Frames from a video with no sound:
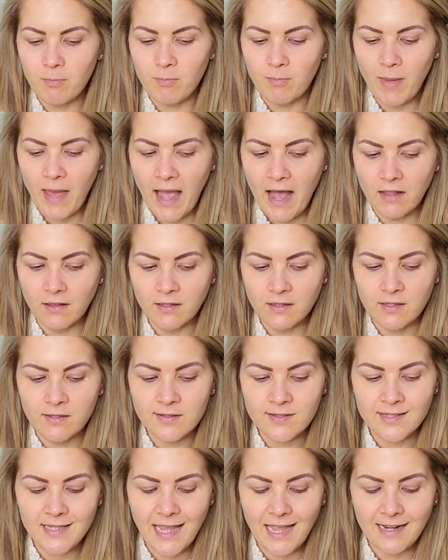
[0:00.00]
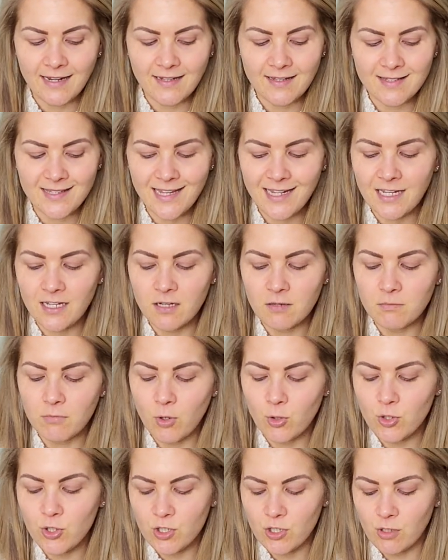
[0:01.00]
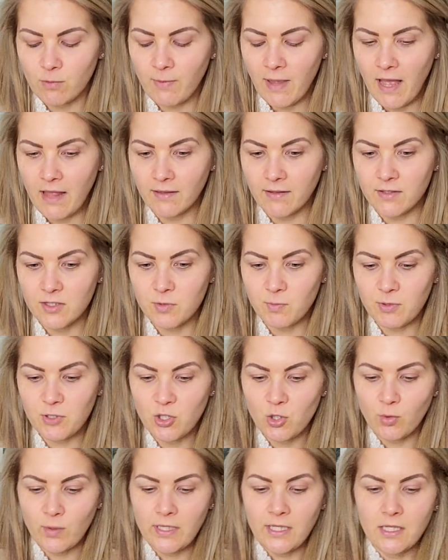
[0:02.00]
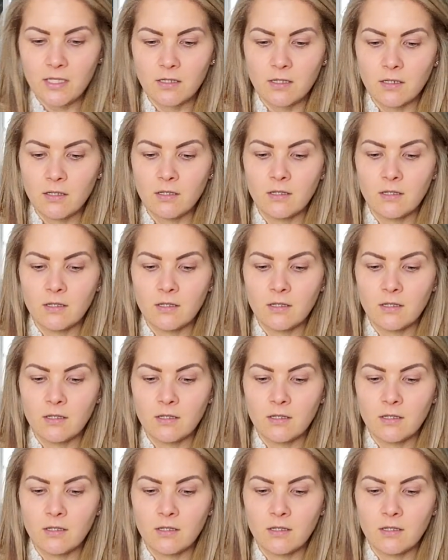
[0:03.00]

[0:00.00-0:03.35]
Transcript: balance, and it's like an emotional balance between.